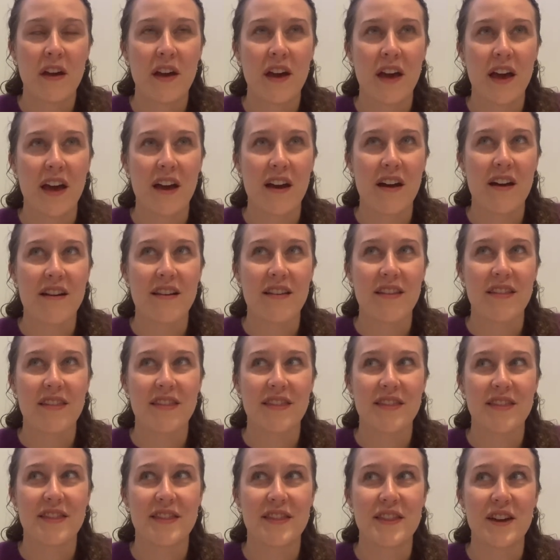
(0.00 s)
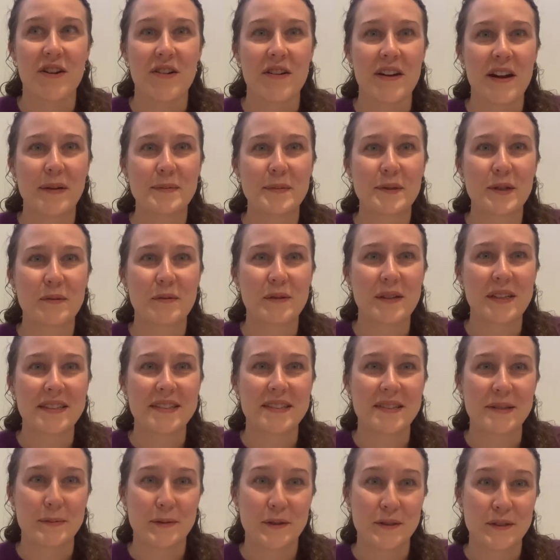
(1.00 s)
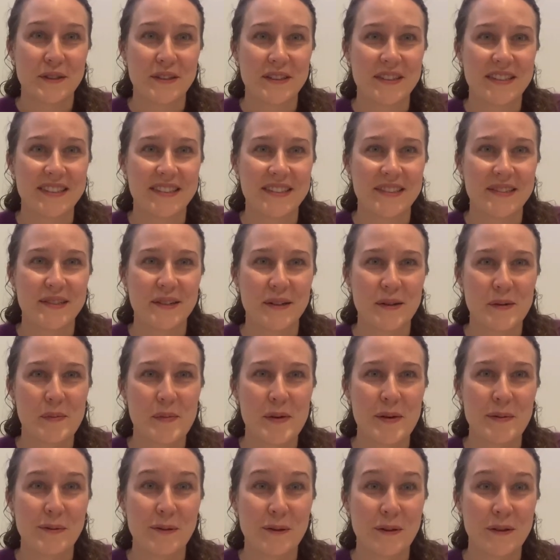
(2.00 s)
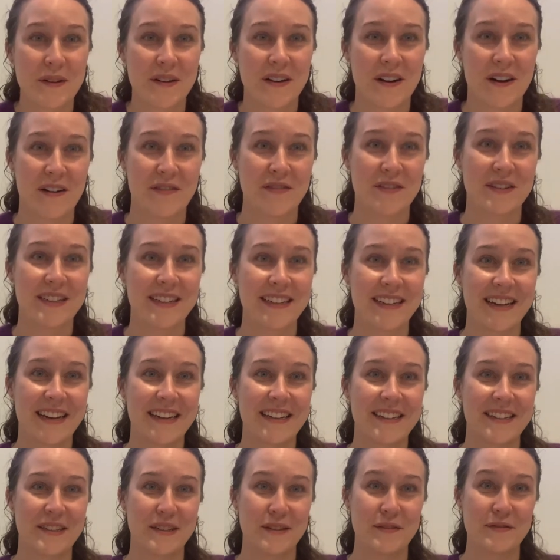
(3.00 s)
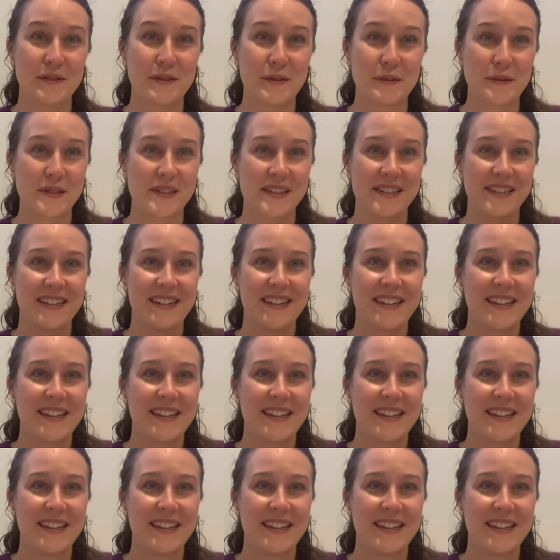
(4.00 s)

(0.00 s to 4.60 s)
and their names are really similar, so people often get confused.